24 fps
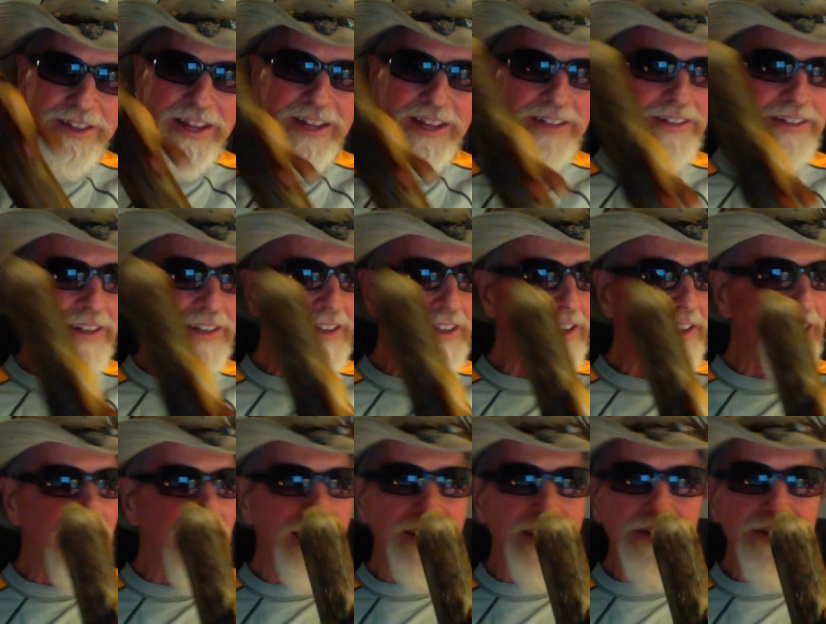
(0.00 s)
thing,
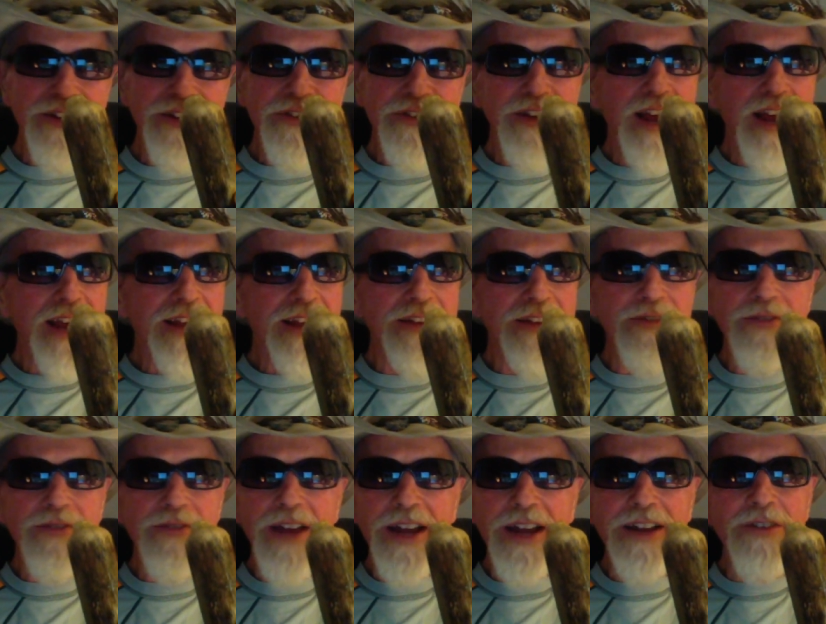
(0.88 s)
it just, I
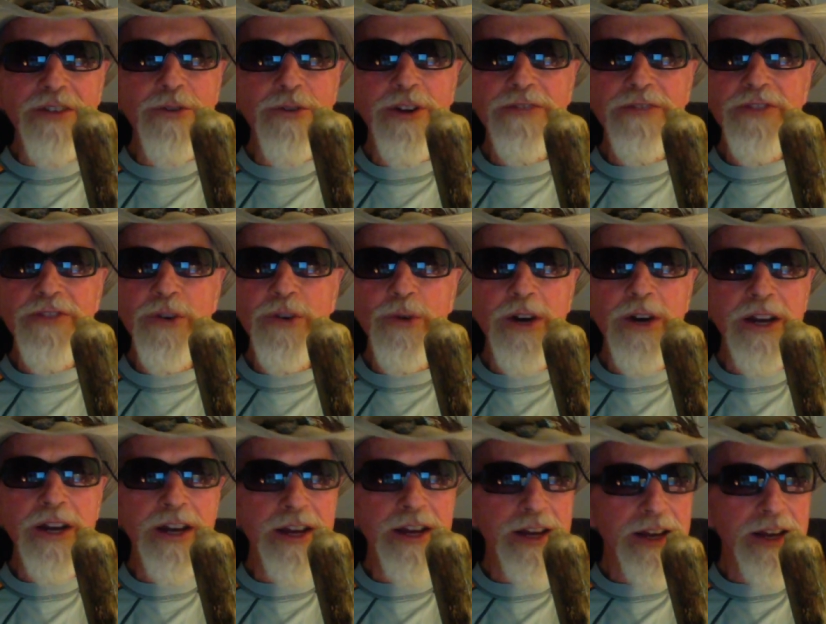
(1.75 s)
can drift
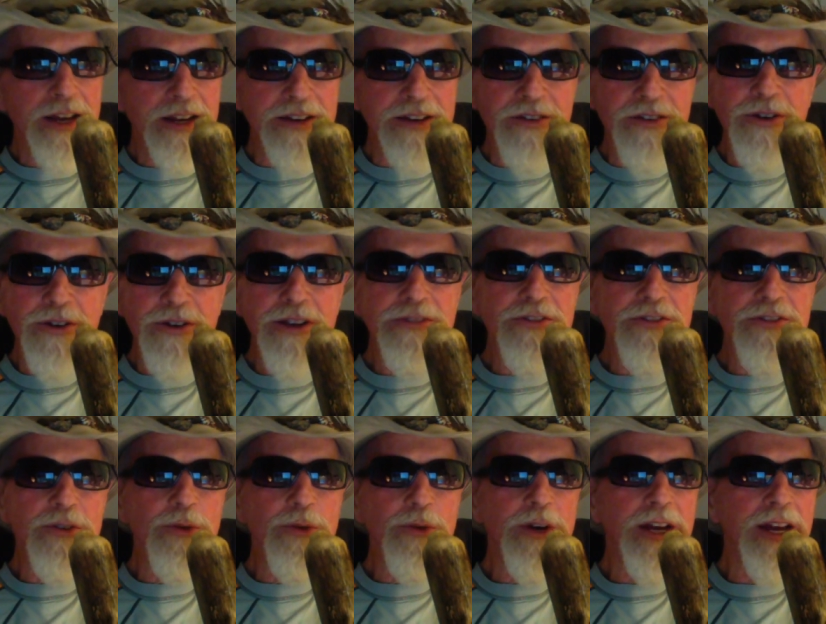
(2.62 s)
away. I can
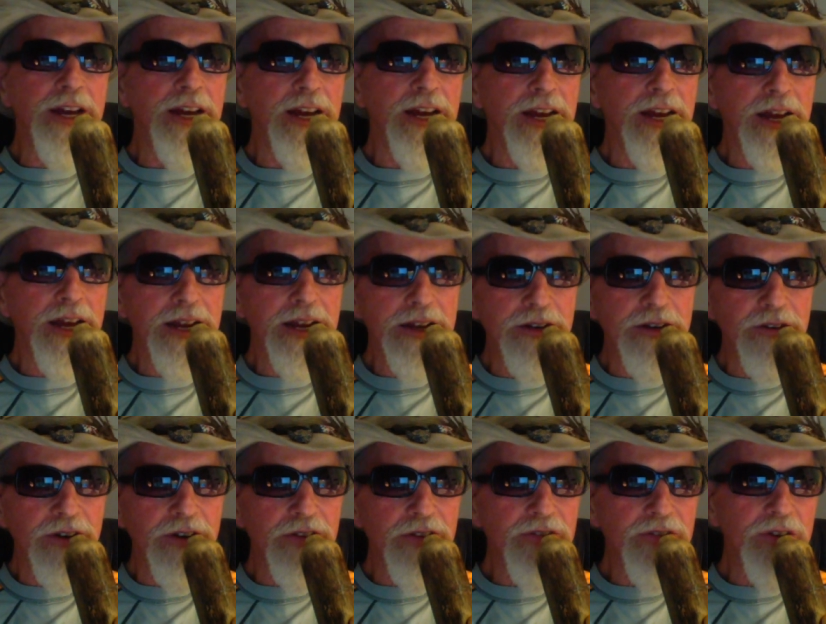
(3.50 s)
drift away. I can
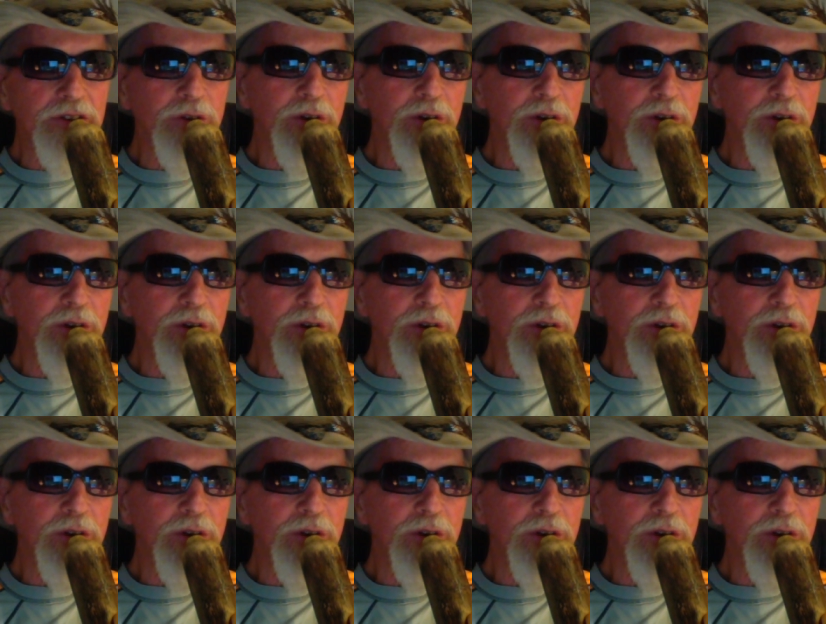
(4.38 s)
drift